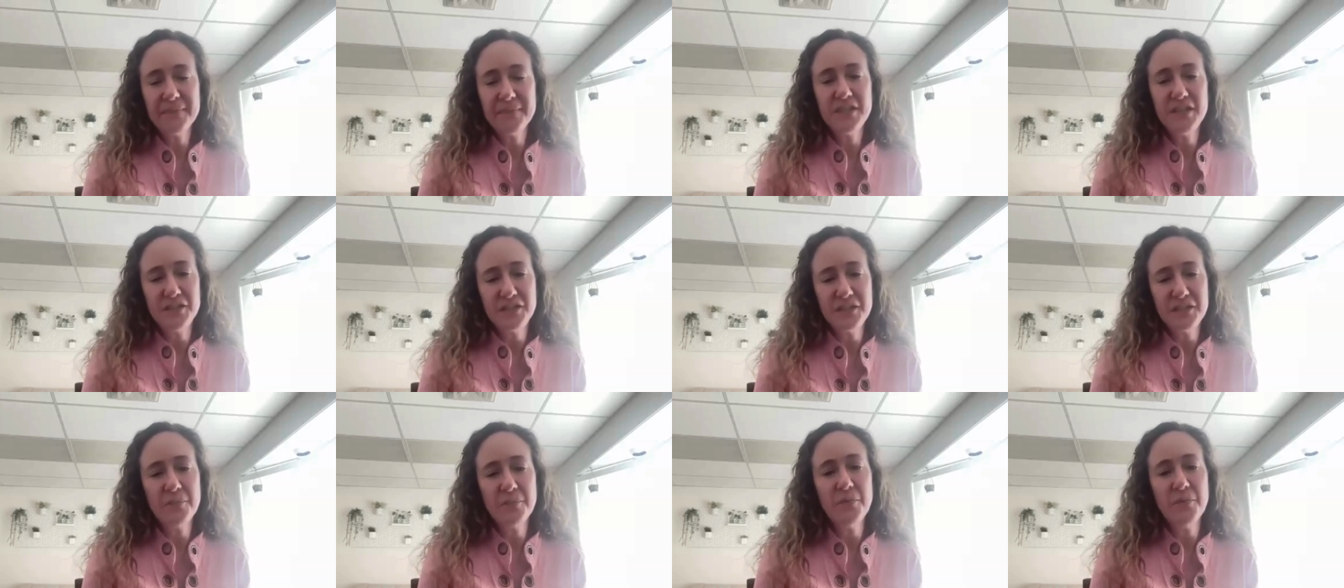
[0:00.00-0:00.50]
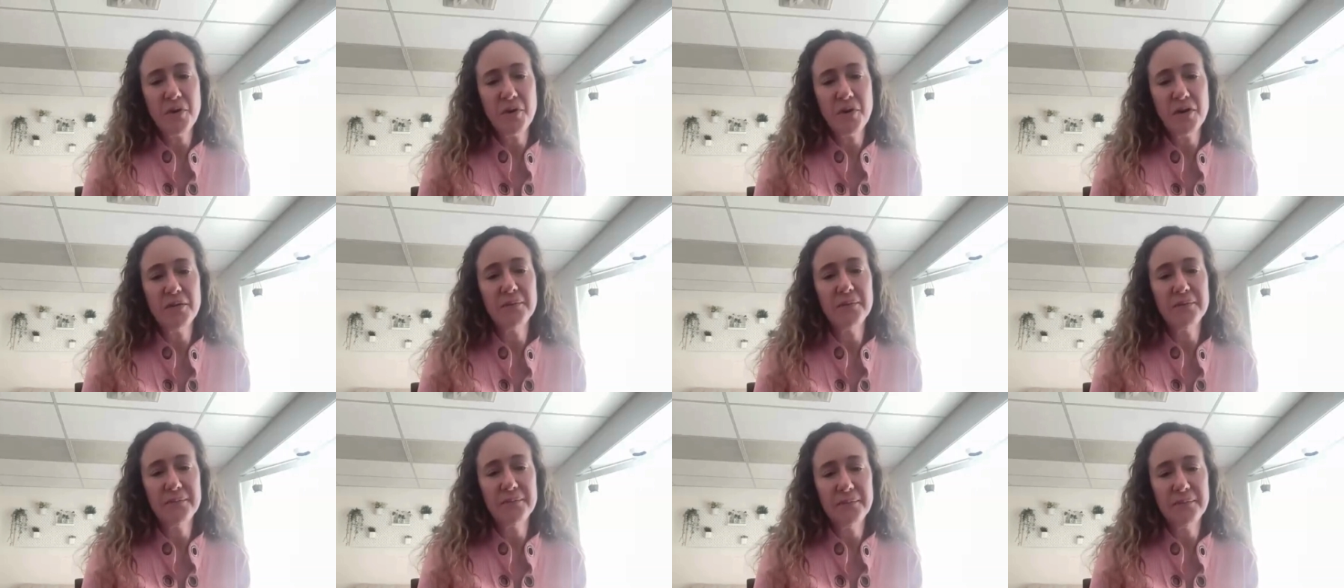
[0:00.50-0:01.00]
to
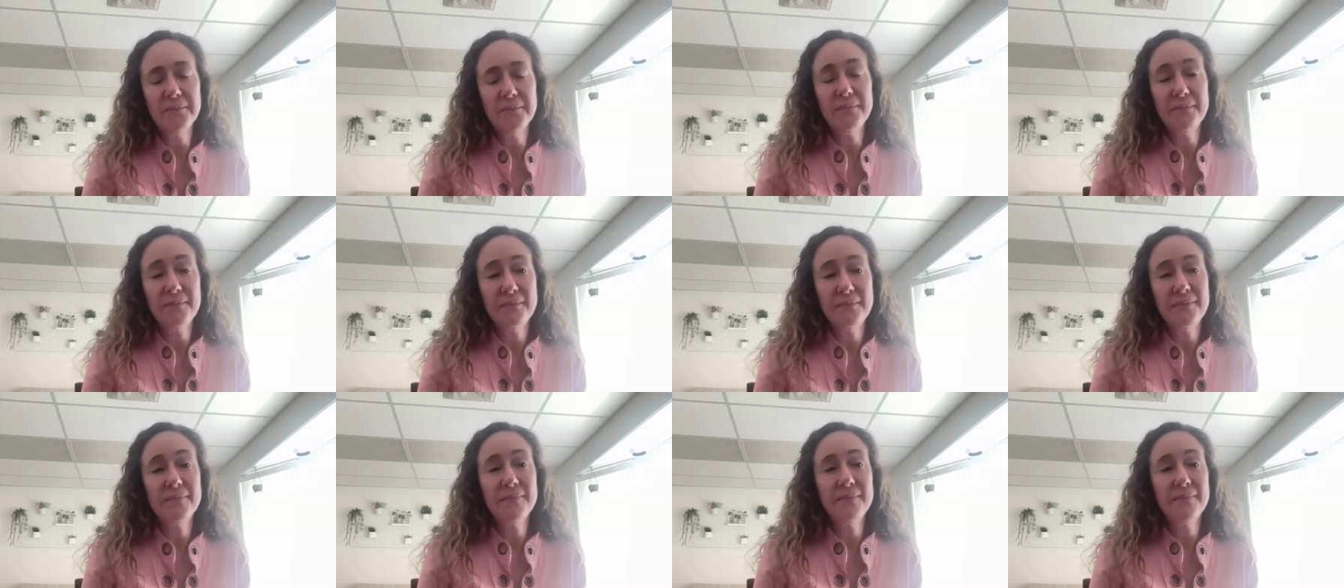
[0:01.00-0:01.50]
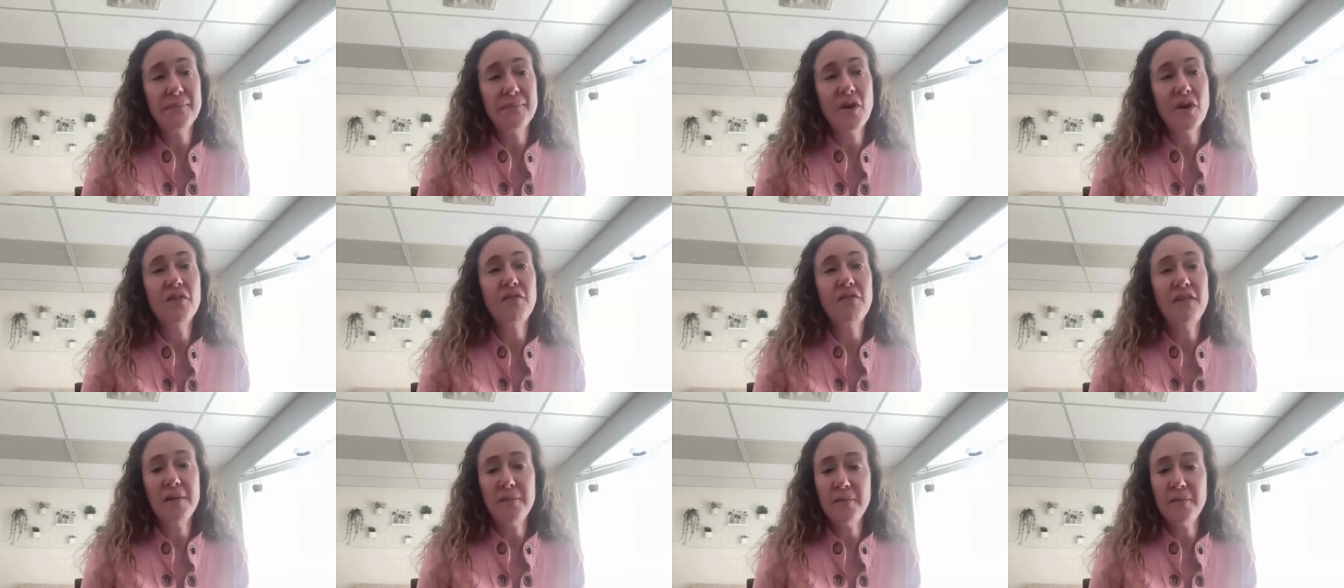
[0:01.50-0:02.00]
support
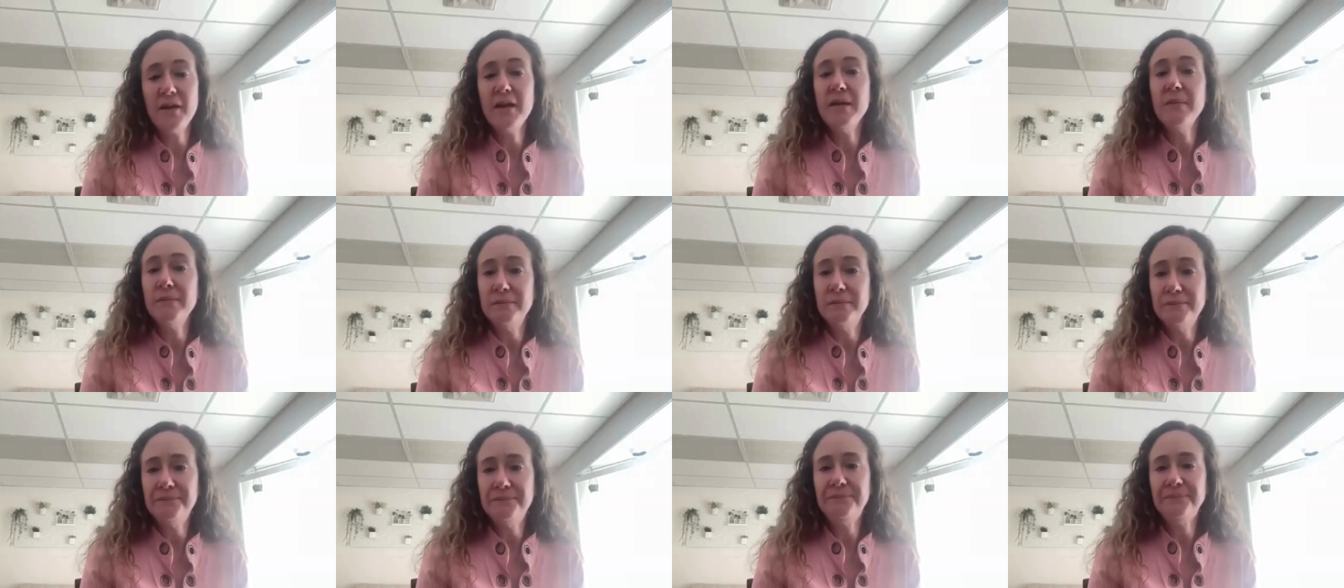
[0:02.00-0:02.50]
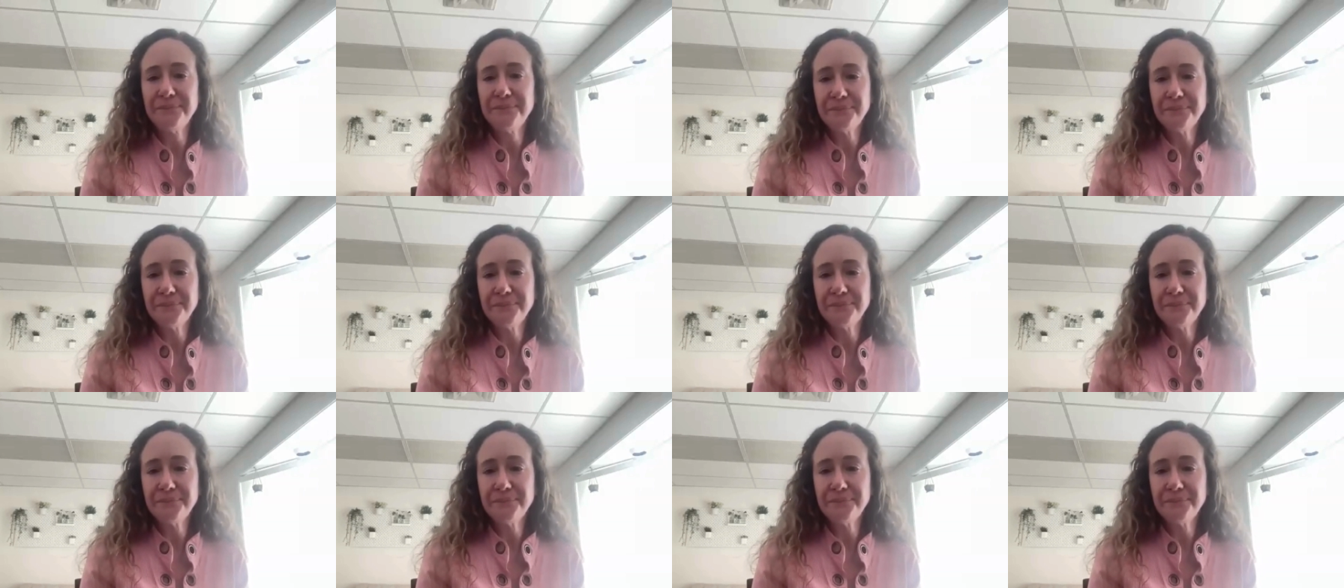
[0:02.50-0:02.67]
our family.